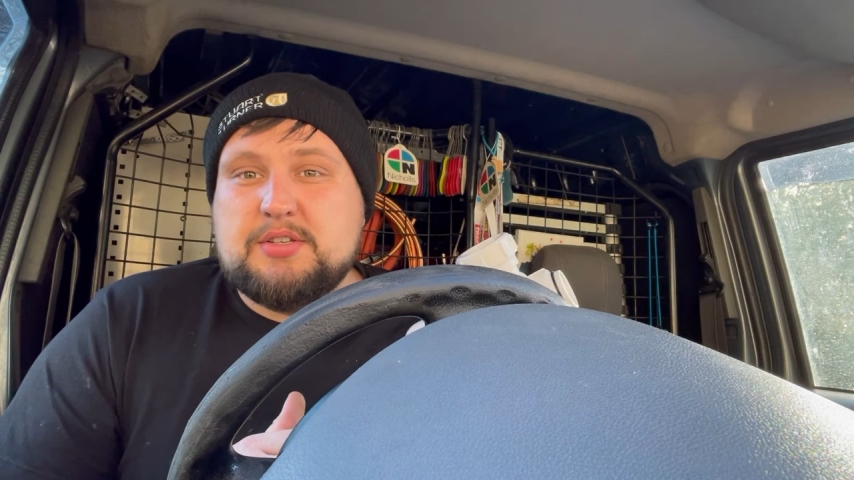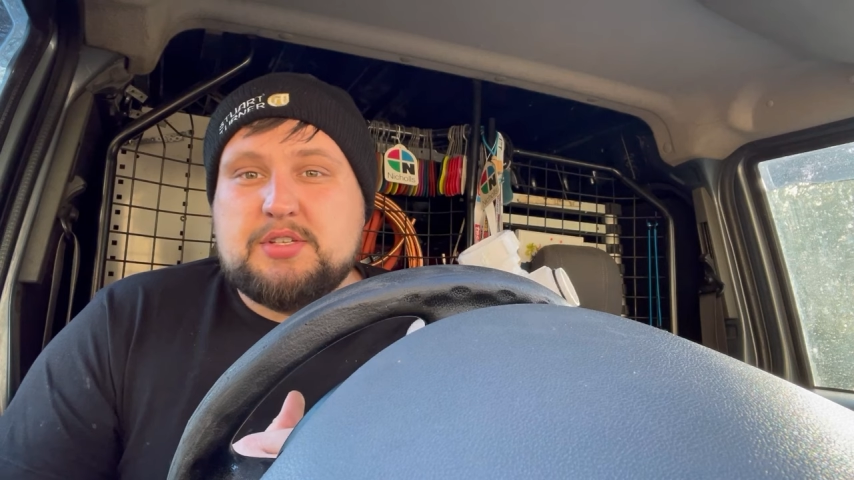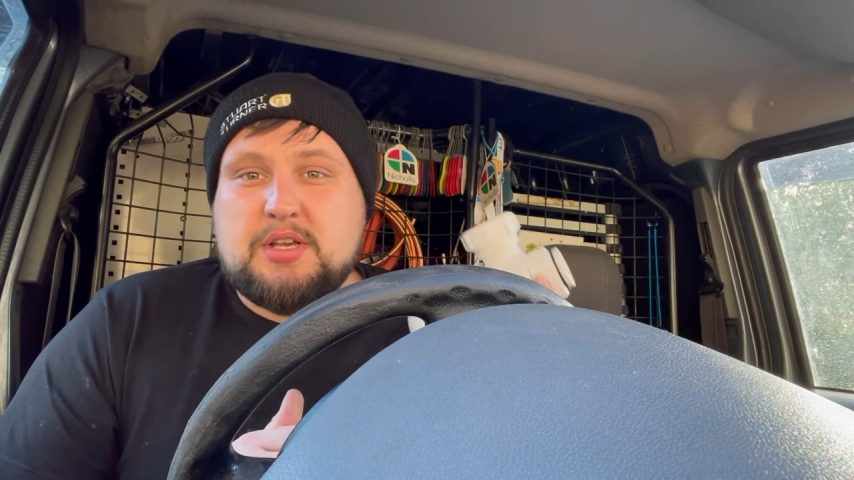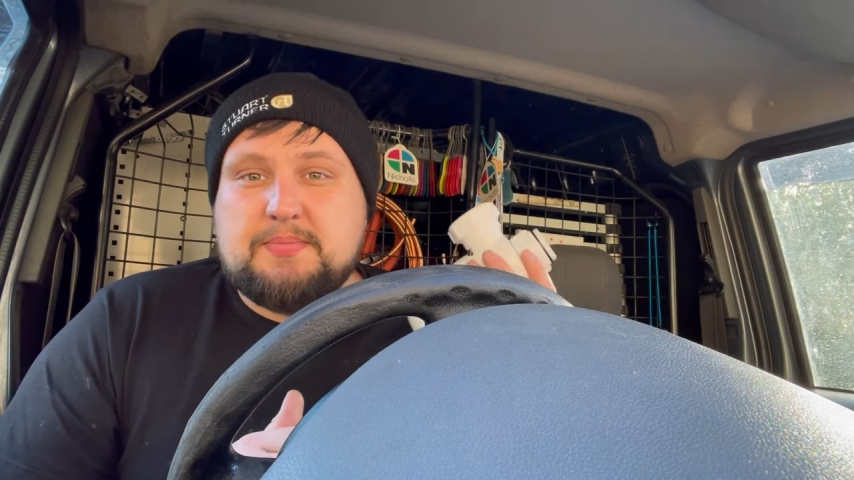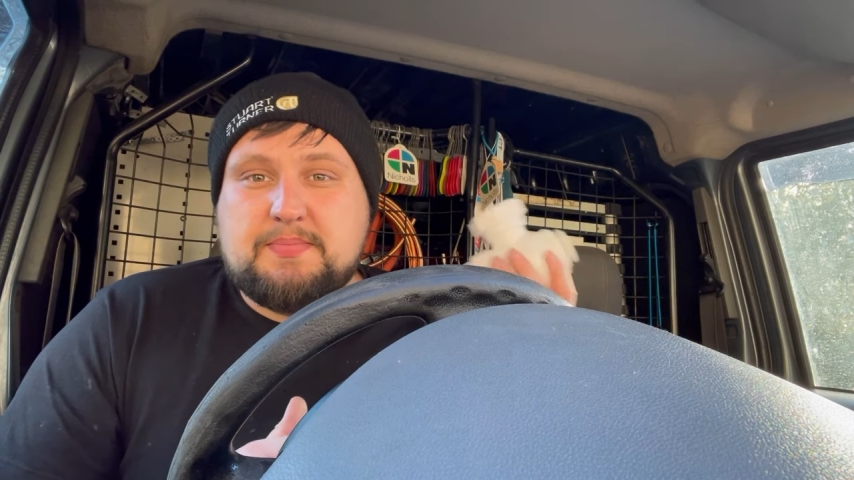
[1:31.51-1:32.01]

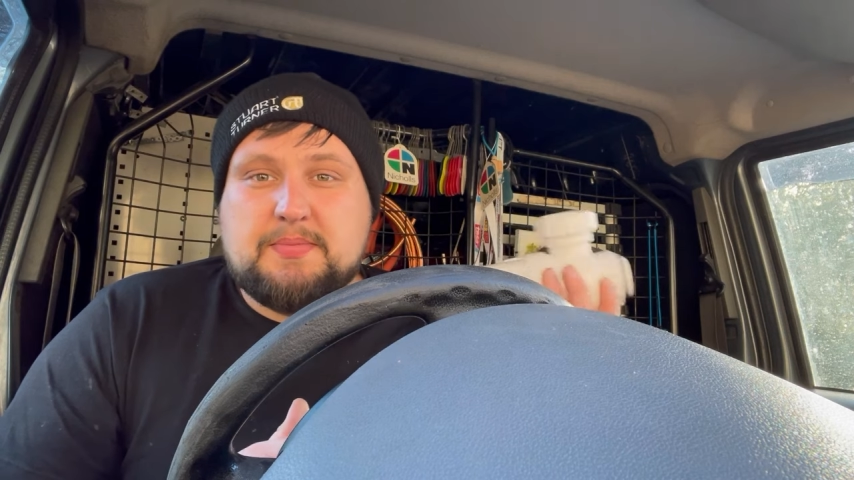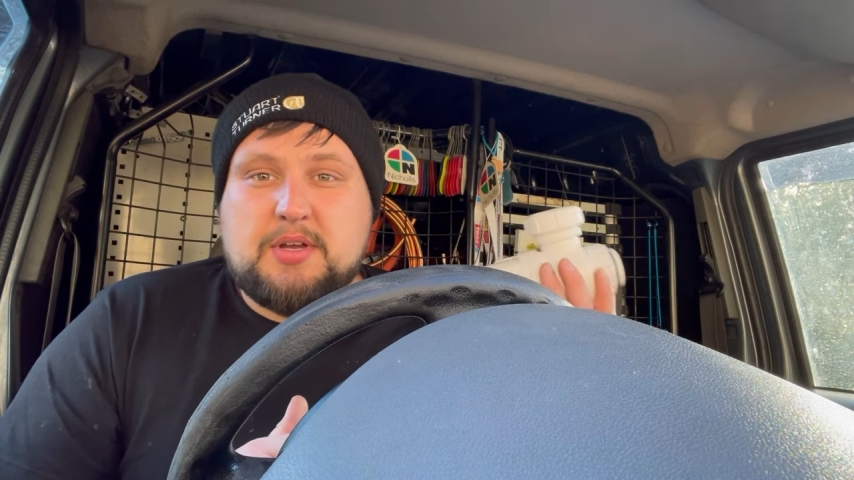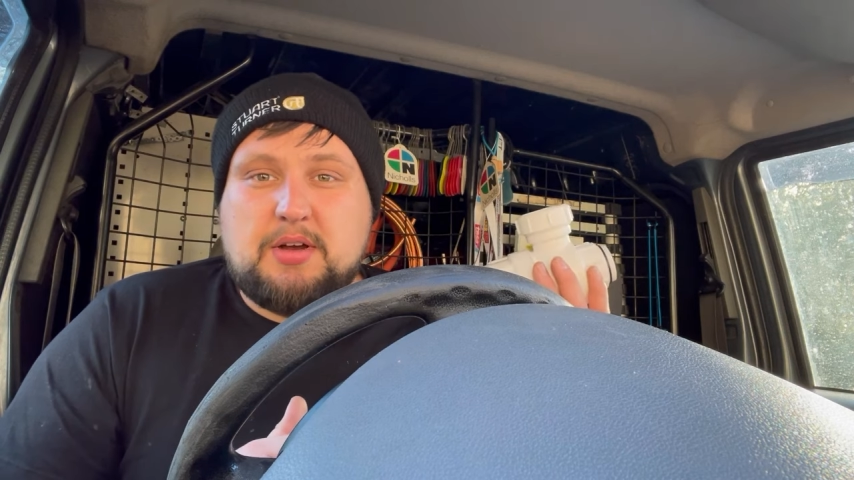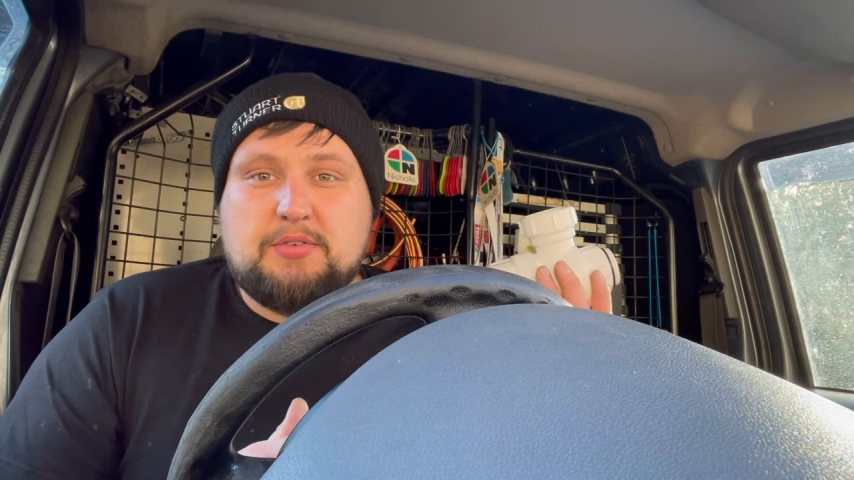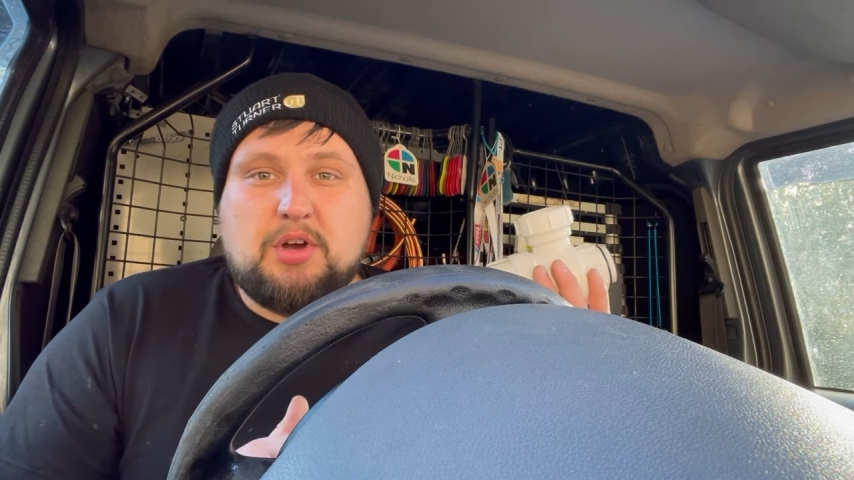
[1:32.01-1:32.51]
So
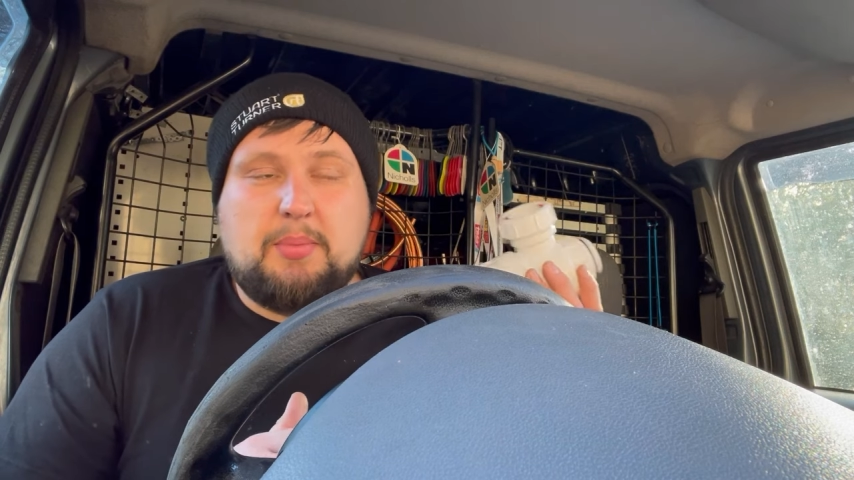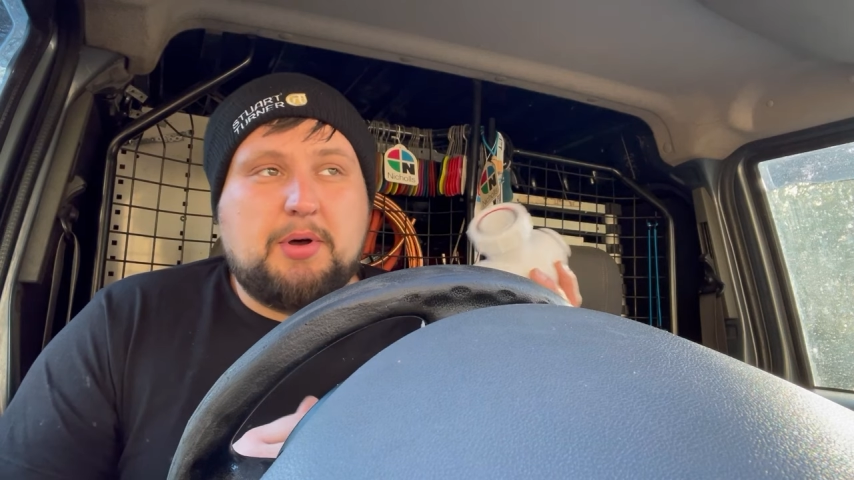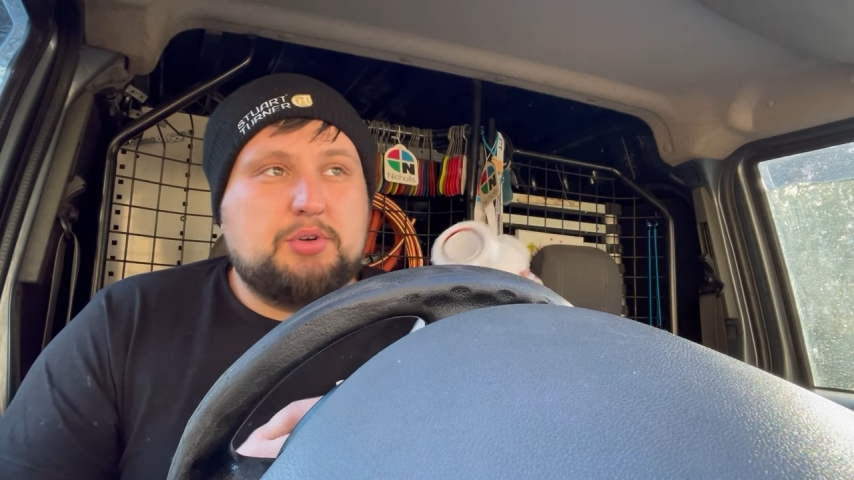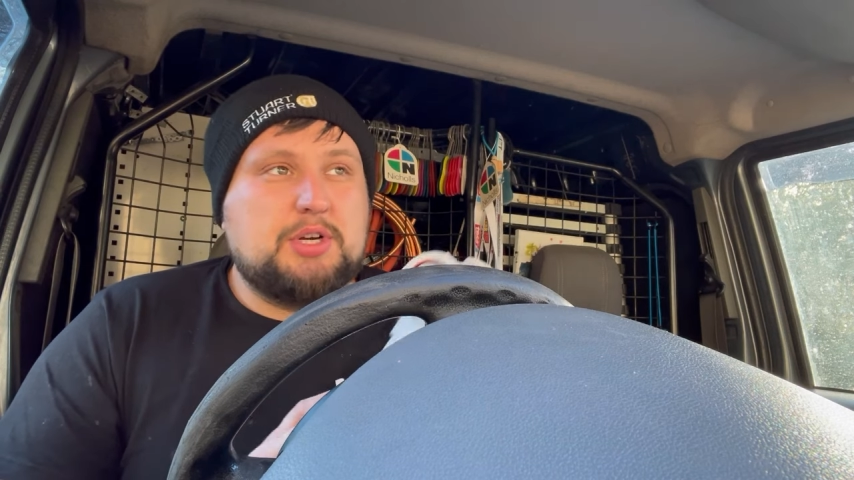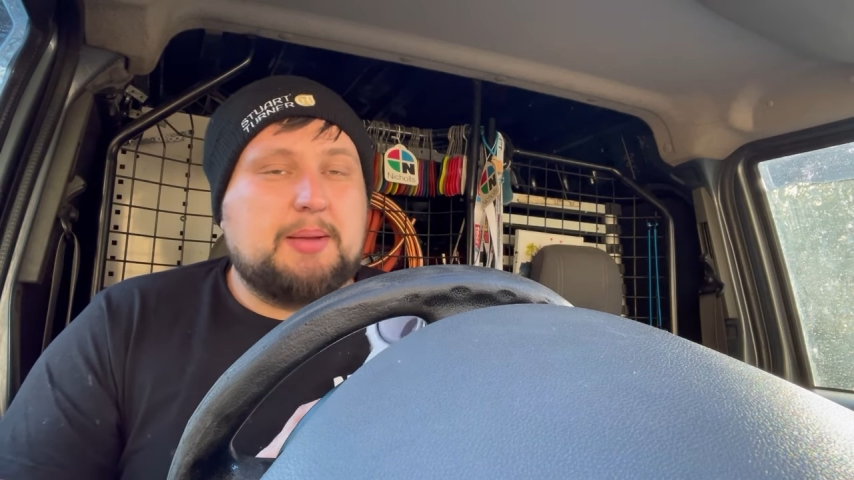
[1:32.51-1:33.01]
I've got a
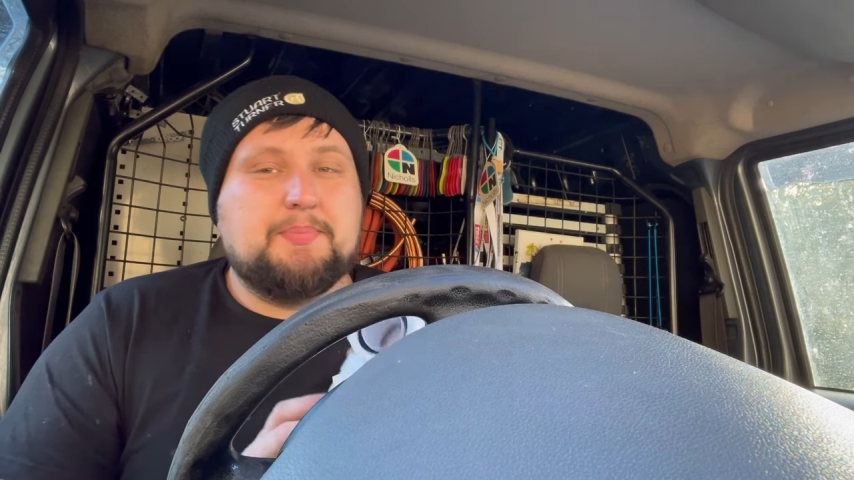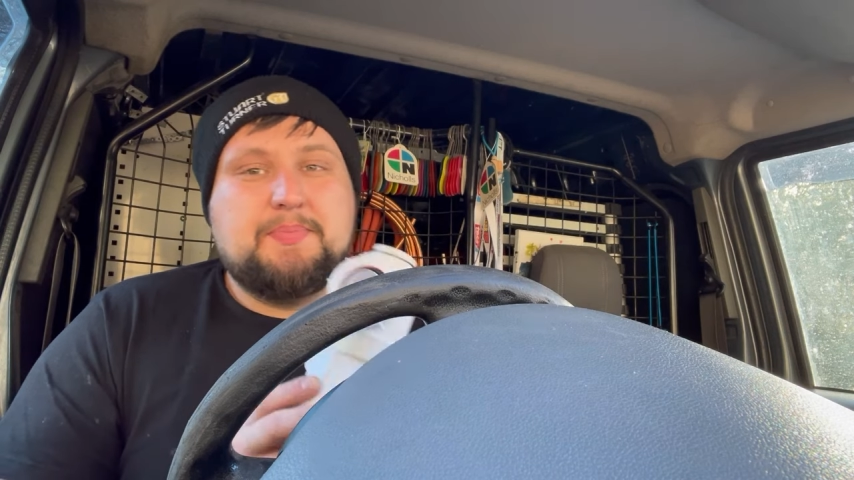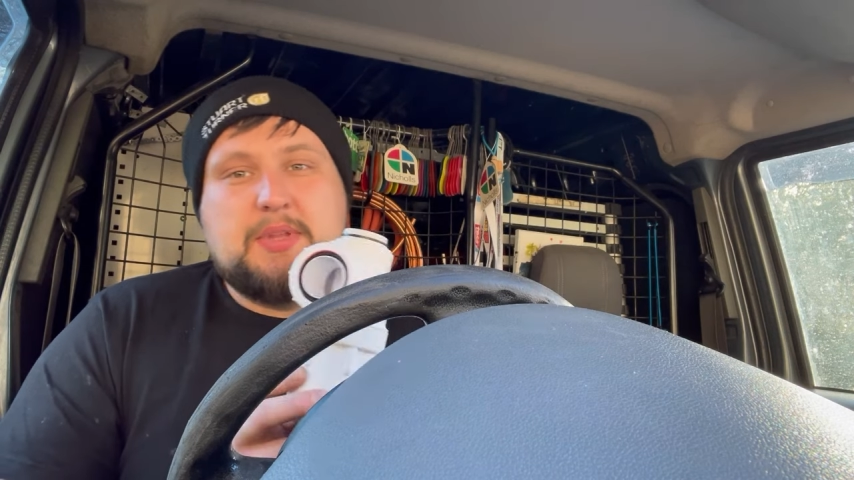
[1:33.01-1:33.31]
bottle trap.